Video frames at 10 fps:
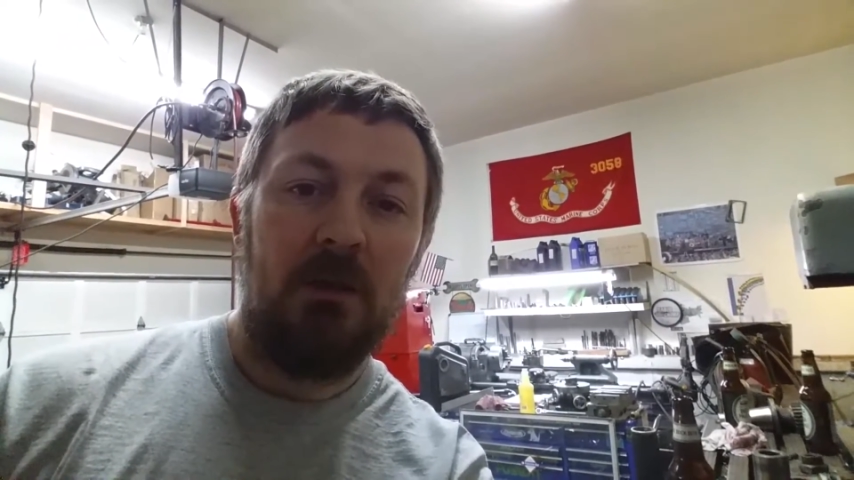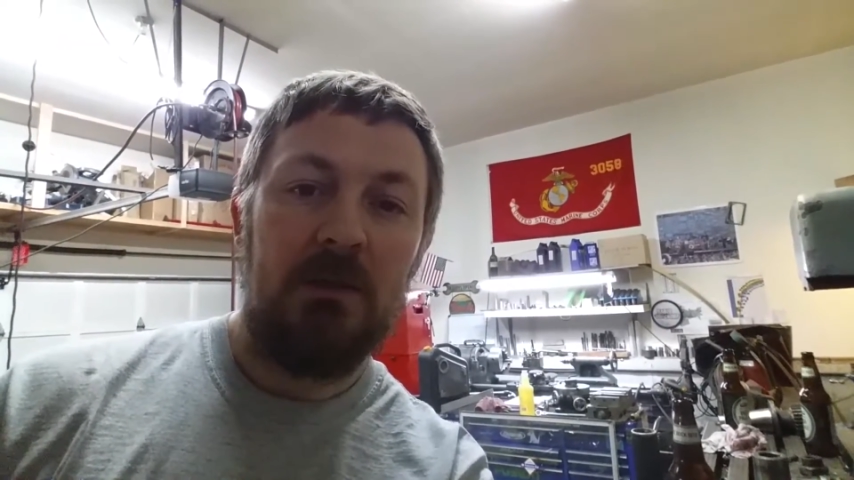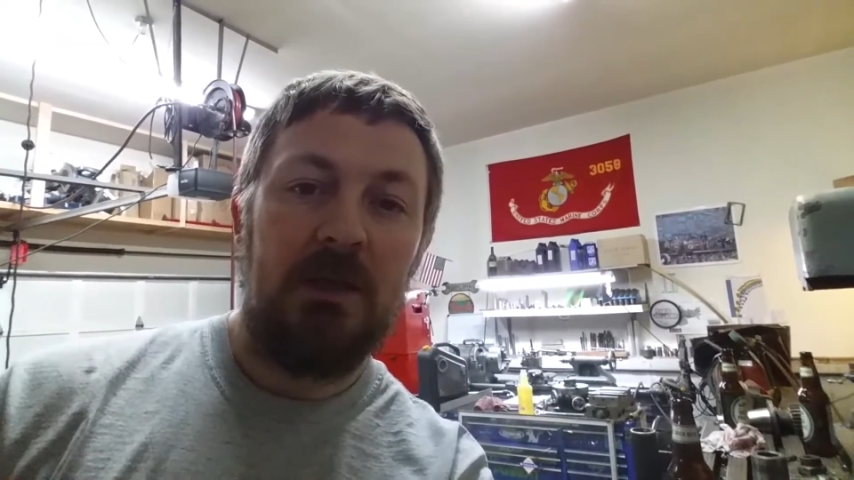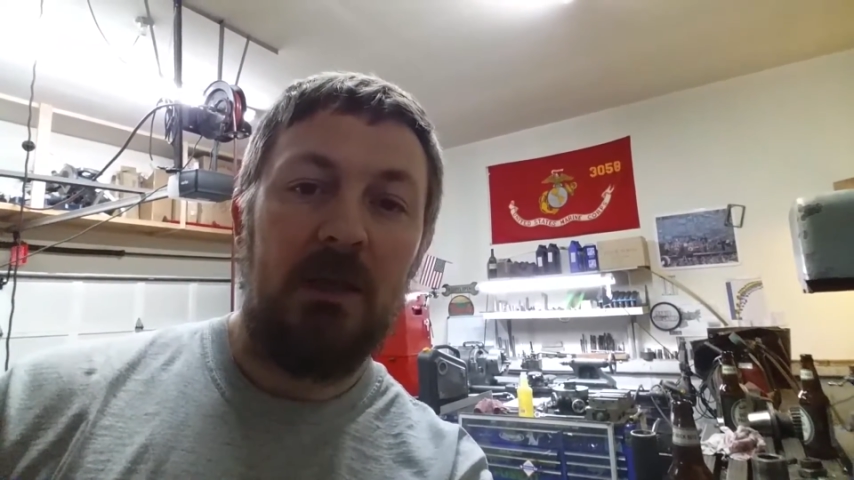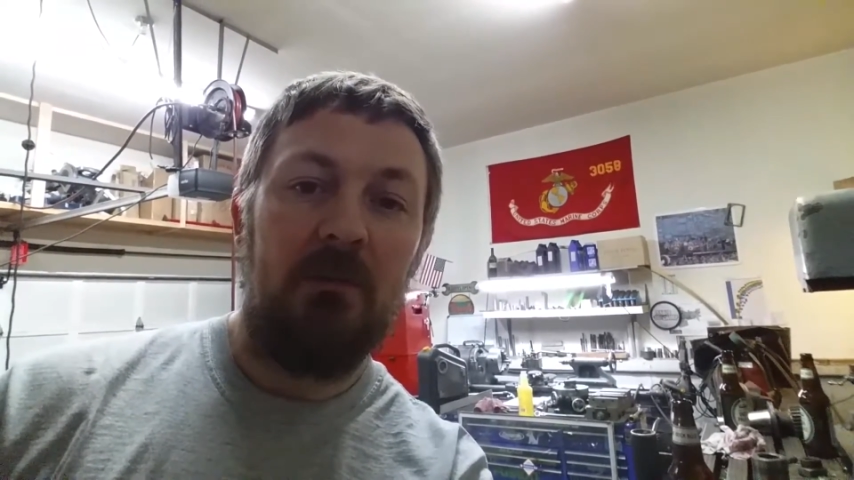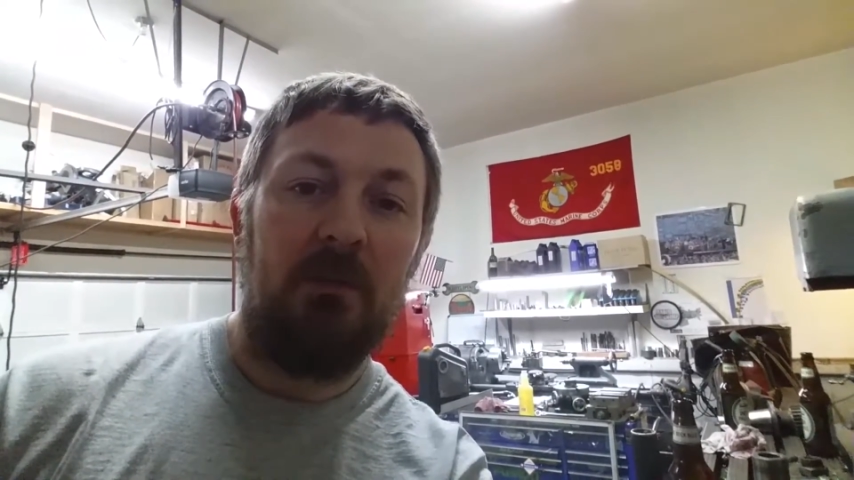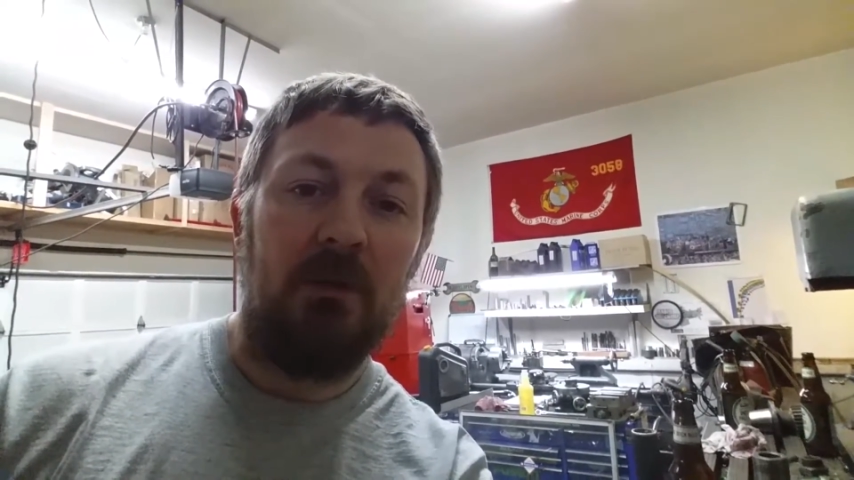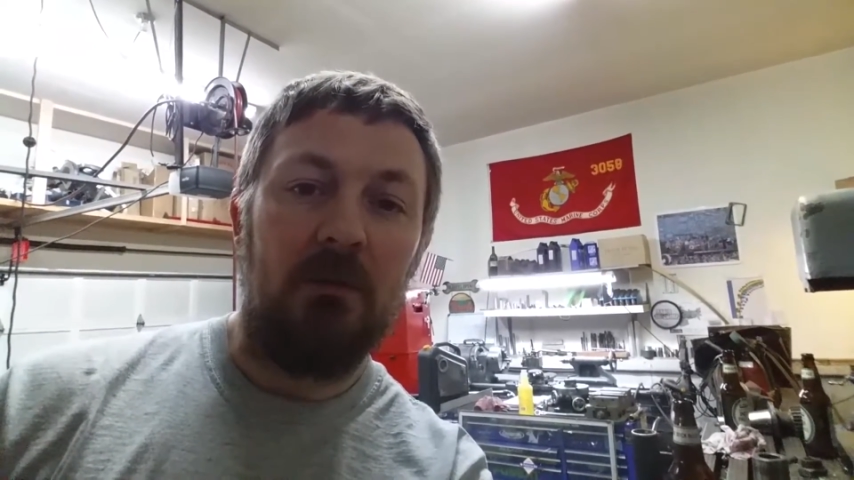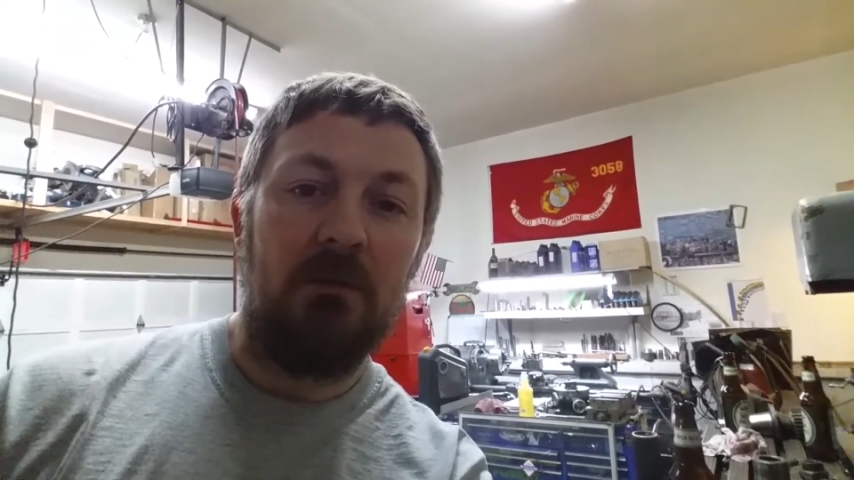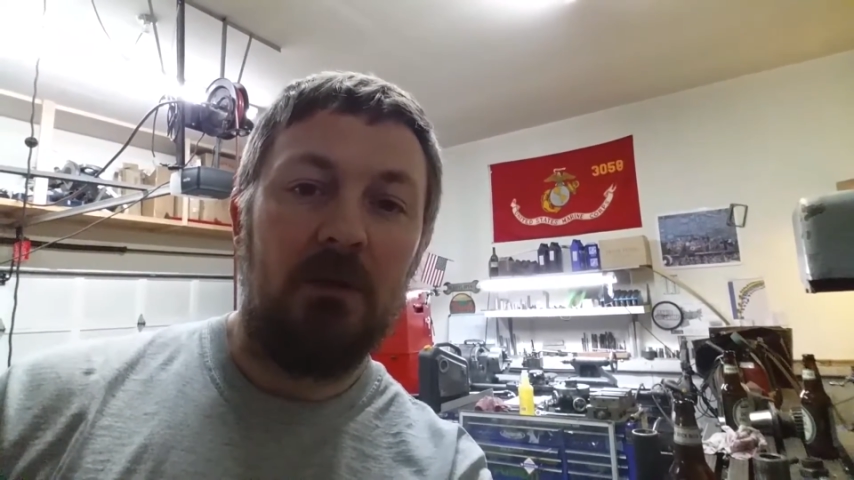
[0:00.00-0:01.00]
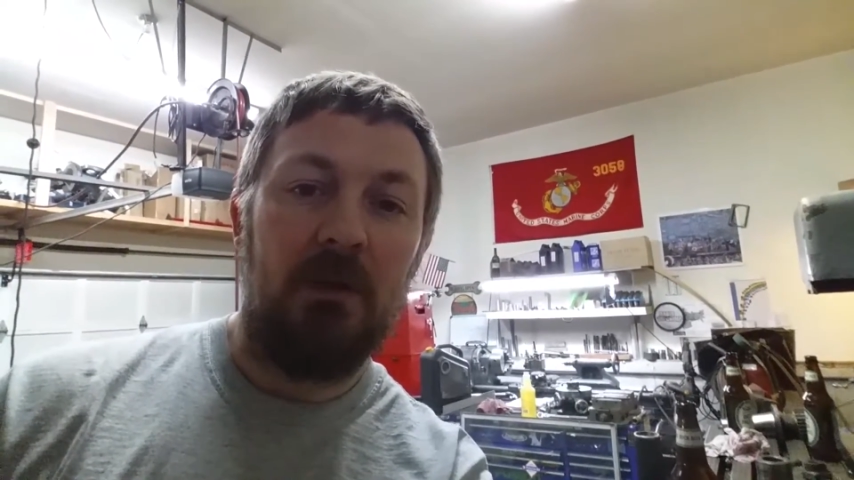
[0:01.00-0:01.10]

Italian mill.